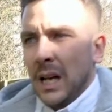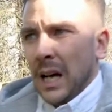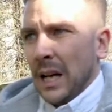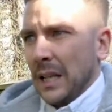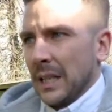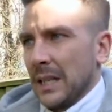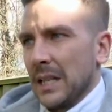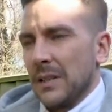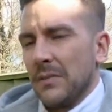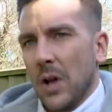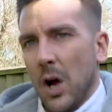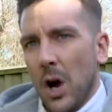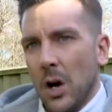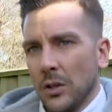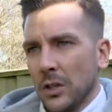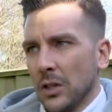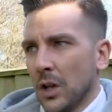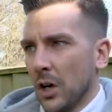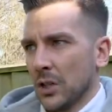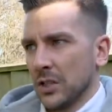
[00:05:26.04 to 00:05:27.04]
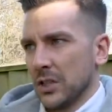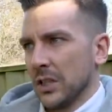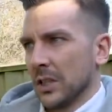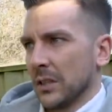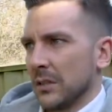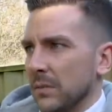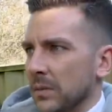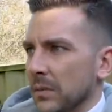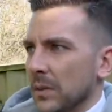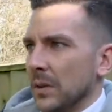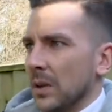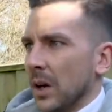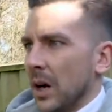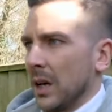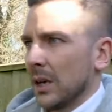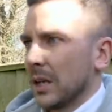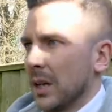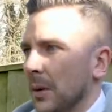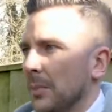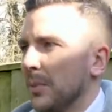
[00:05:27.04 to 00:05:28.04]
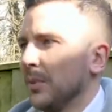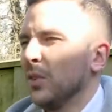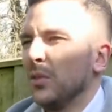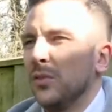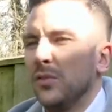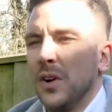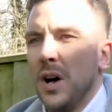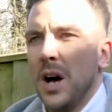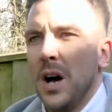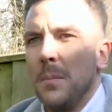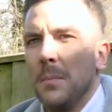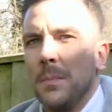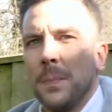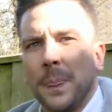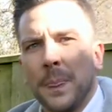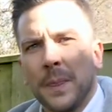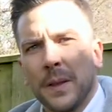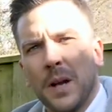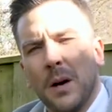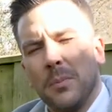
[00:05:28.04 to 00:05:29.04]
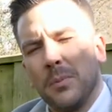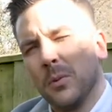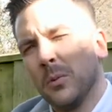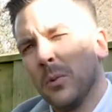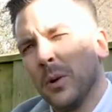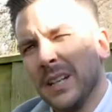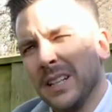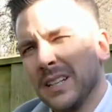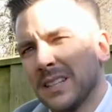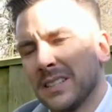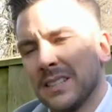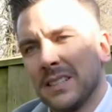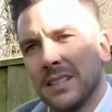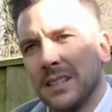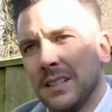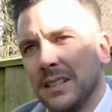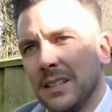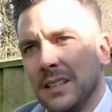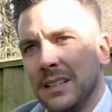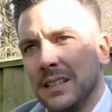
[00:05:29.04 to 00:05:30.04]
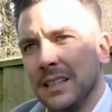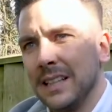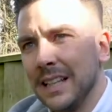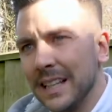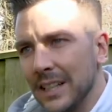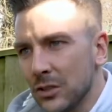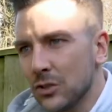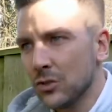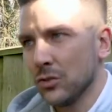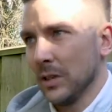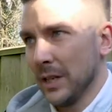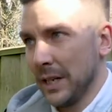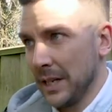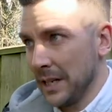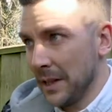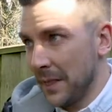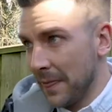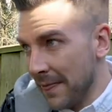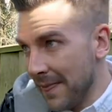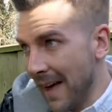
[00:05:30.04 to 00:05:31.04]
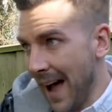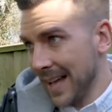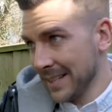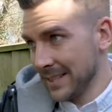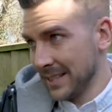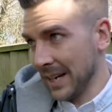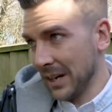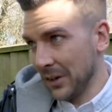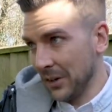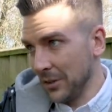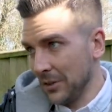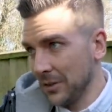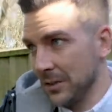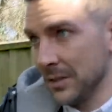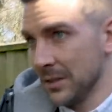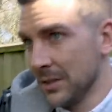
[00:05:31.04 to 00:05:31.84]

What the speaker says: And even though it only lasted like a couple of weeks, literally that second